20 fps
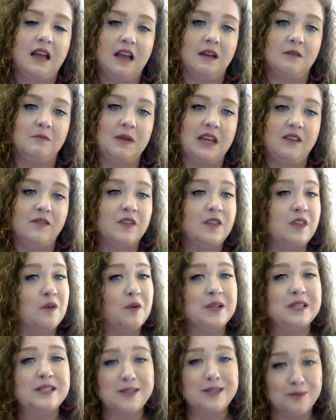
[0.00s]
even though
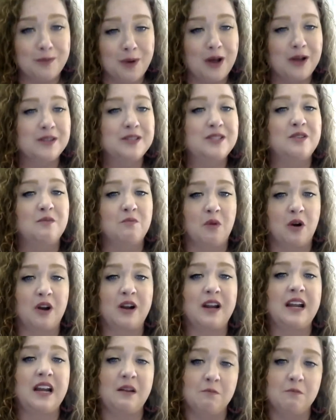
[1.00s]
it's small, some
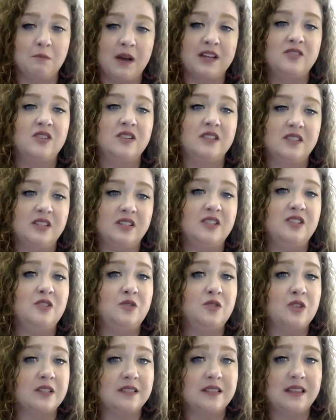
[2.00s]
marketing budget to do
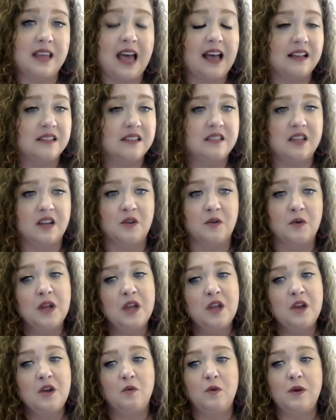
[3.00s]
just that. So
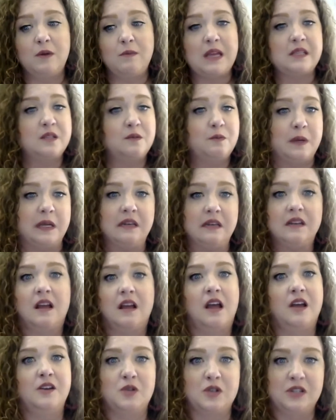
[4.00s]
we may spend
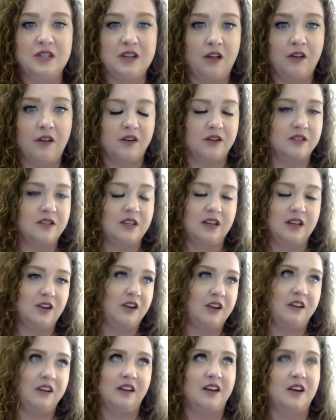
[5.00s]
$100,
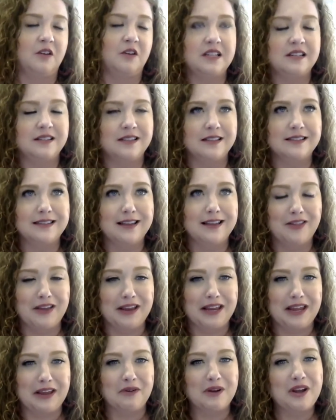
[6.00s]
it doesn't sound
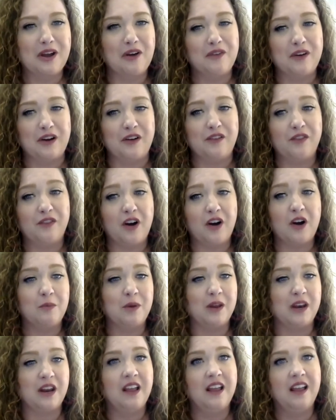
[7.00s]
like it would go very far,
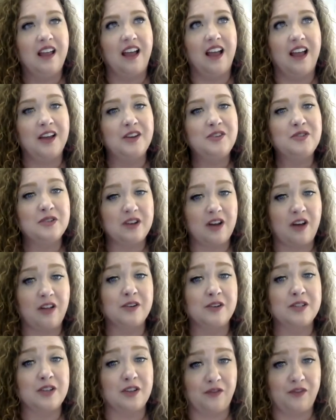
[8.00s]
but $100
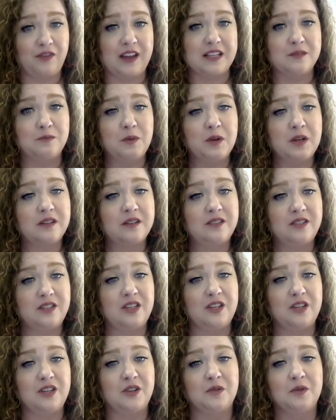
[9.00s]
on Facebook
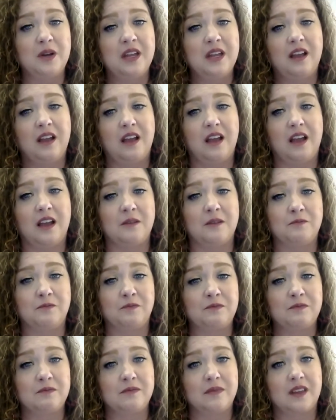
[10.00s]
to
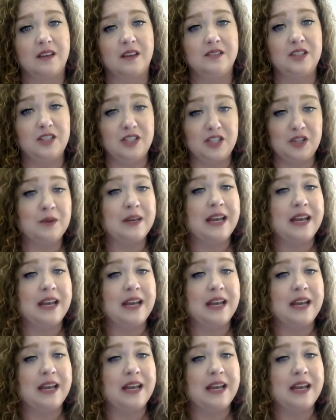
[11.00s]
do an